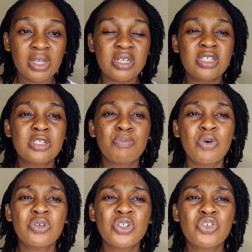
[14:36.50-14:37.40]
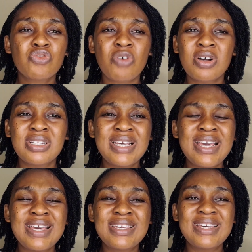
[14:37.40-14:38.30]
Spoke strongly
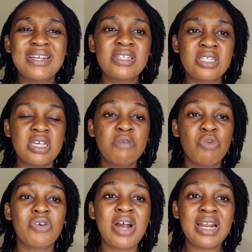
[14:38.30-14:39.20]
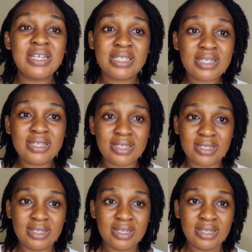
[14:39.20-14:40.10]
against
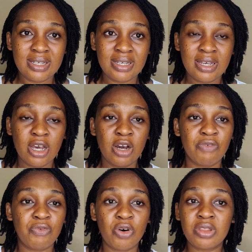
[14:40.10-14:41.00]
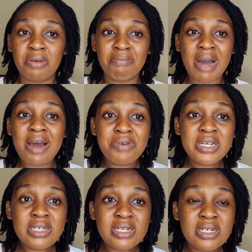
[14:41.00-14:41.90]
immorality for the
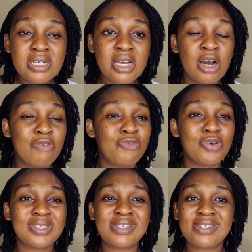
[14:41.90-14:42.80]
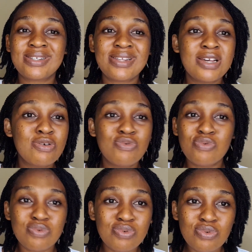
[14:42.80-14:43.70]
married, for the
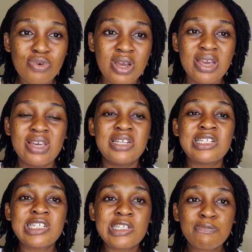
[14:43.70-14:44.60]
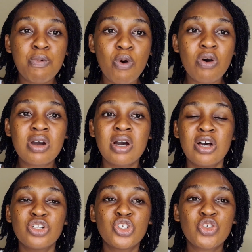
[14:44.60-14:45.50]
single. he spoke
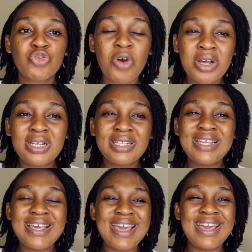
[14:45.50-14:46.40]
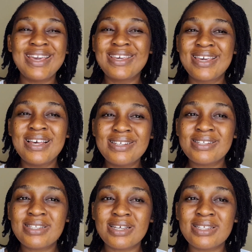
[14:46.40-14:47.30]
strongly
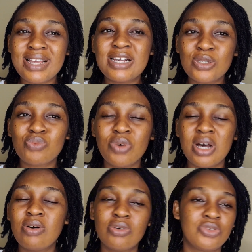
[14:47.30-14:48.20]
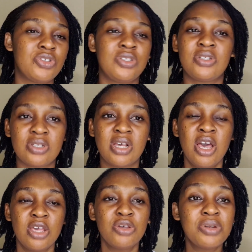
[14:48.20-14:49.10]
against it. That's what, oh Jesus,
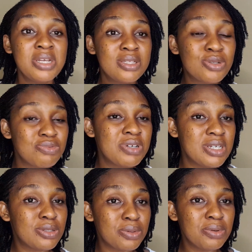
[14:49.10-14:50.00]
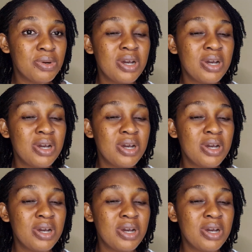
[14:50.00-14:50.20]
you need to read it though.